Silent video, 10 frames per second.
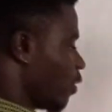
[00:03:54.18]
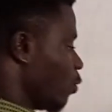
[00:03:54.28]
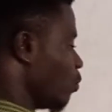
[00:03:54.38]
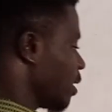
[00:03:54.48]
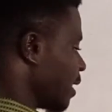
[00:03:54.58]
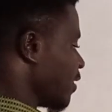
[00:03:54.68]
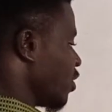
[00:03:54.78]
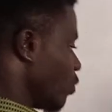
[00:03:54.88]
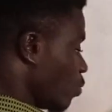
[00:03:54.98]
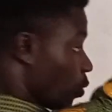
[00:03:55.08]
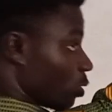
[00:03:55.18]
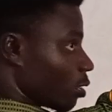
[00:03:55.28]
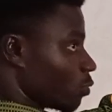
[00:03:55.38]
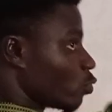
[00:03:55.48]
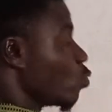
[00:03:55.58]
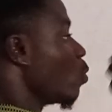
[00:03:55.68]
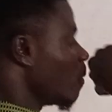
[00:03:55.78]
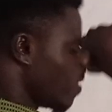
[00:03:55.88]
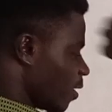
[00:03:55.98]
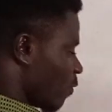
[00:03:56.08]
kilometers due north.
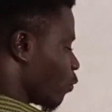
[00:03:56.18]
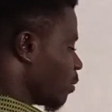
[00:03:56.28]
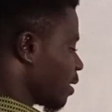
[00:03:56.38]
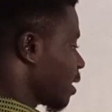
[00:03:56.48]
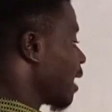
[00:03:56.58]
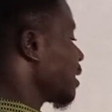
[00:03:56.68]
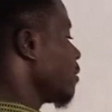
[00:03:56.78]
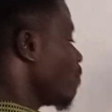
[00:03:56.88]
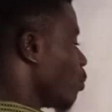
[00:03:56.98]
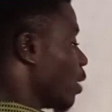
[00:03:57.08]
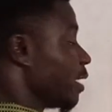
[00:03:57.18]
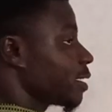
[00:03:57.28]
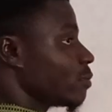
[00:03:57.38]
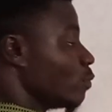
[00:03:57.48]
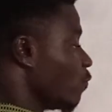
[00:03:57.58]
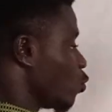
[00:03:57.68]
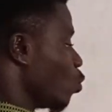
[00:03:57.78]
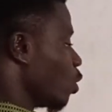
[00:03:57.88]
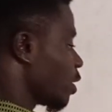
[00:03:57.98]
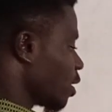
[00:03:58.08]
So from the starting point, move
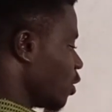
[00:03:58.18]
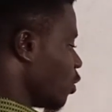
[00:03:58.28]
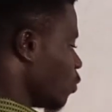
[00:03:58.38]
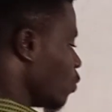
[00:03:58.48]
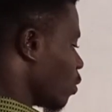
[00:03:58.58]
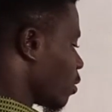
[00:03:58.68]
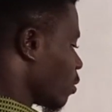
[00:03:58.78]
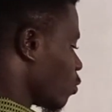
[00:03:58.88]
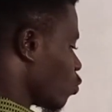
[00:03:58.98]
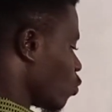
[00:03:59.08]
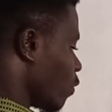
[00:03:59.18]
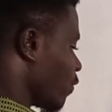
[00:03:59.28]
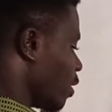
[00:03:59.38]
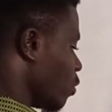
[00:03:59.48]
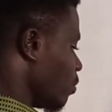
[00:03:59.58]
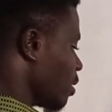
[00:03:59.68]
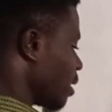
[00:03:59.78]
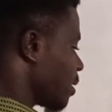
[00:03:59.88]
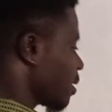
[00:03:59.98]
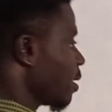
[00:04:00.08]
towards due north. 12
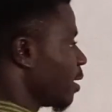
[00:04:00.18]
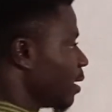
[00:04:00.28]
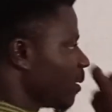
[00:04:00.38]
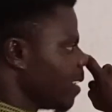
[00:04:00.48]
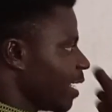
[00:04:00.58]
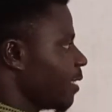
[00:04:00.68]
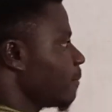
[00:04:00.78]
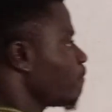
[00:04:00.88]
kilometers. Then